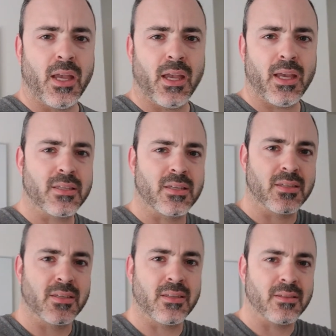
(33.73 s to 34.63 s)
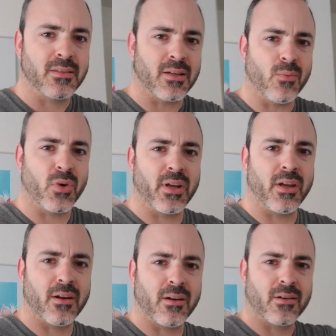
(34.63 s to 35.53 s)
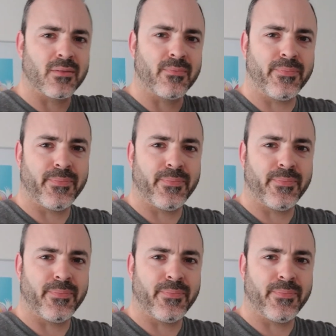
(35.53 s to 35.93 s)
it's somewhere here.